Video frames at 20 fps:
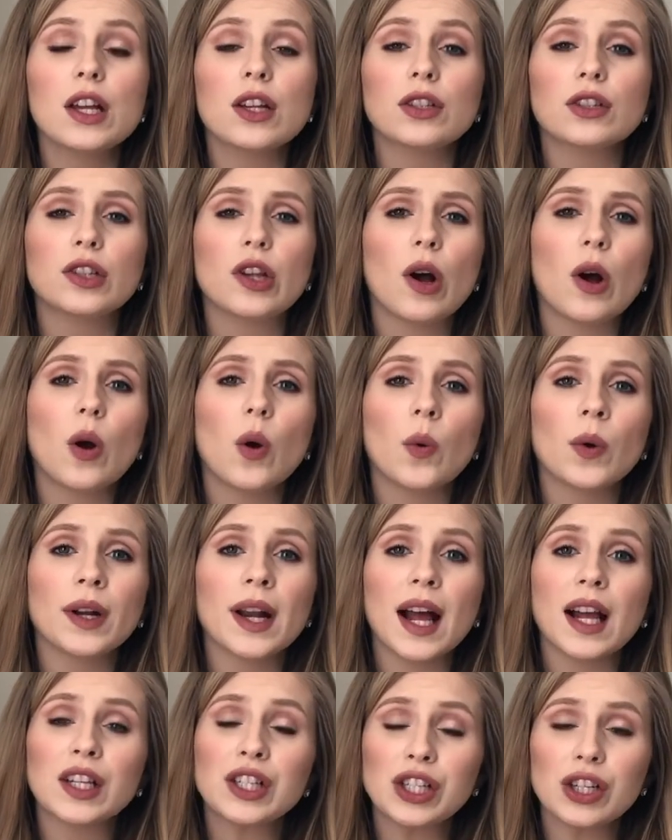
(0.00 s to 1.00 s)
So we're
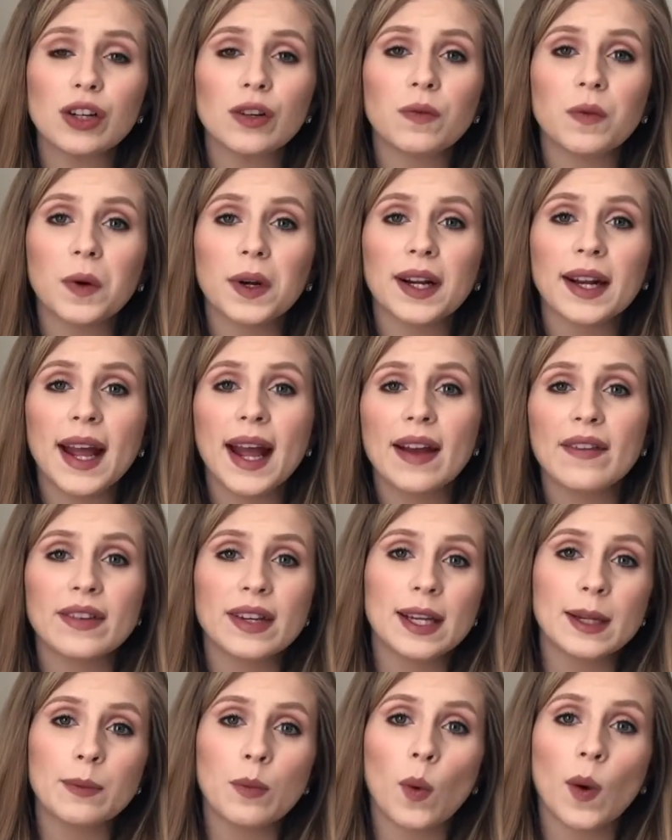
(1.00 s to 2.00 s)
not sure if we're gonna have
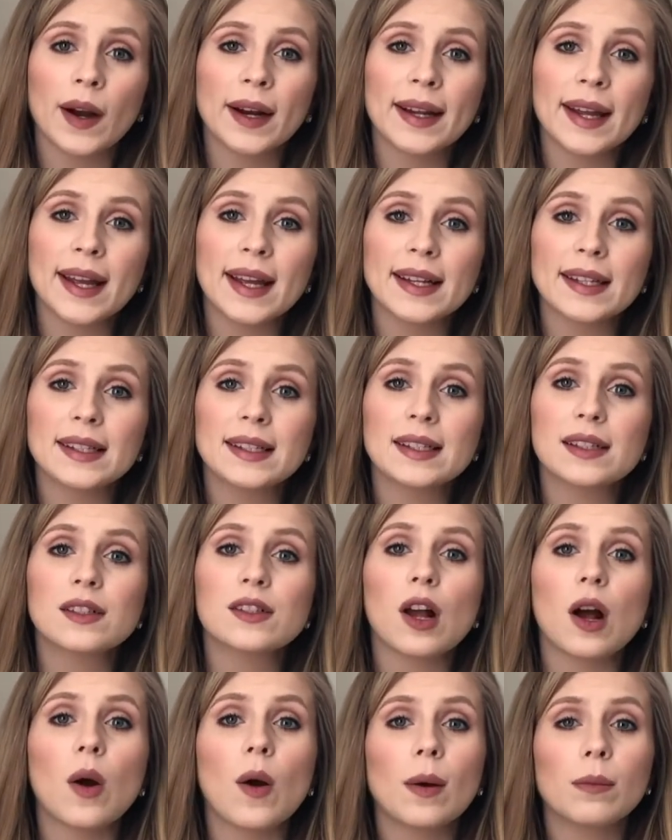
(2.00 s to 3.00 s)
any more kids.
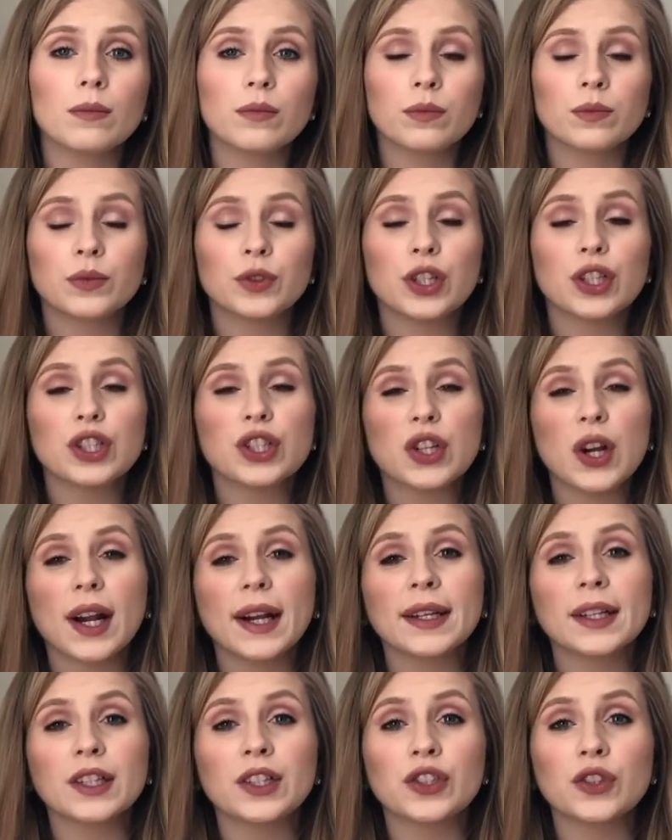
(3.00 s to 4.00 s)
So I'm just
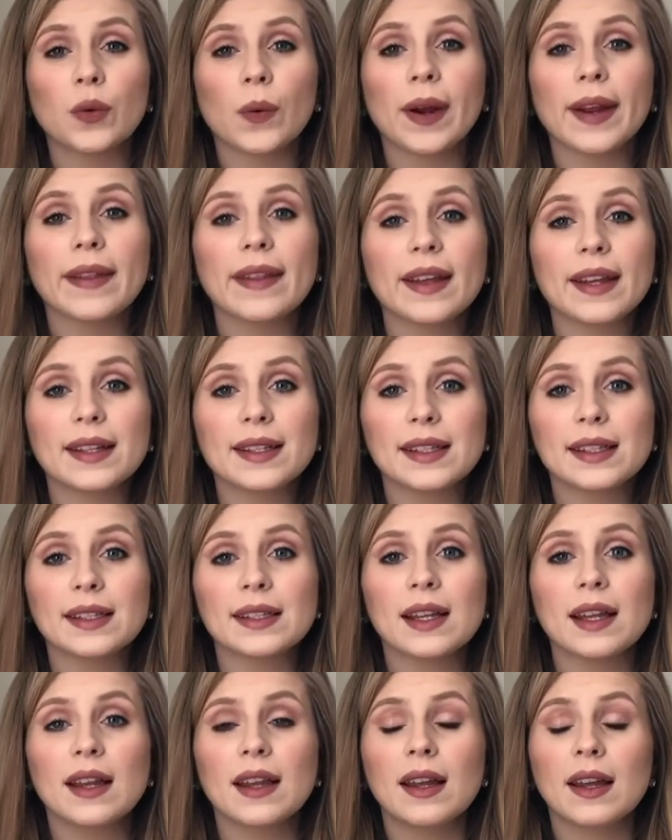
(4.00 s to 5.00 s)
trying to enjoy this